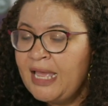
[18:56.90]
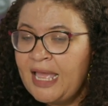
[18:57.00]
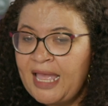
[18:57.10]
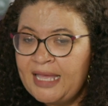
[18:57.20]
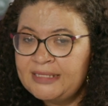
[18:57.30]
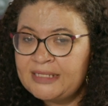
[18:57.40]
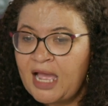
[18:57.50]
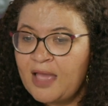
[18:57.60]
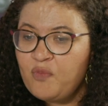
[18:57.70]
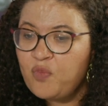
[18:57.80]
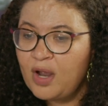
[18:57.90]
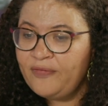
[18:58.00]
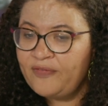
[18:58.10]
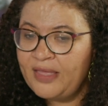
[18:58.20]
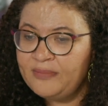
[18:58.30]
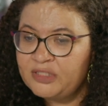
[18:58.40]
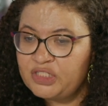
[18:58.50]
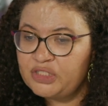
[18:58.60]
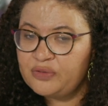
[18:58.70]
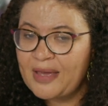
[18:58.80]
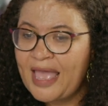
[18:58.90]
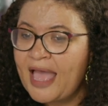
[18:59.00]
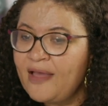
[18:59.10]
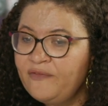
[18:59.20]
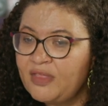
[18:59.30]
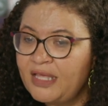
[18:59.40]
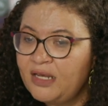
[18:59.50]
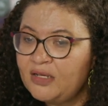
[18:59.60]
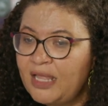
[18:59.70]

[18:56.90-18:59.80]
And I want them to have that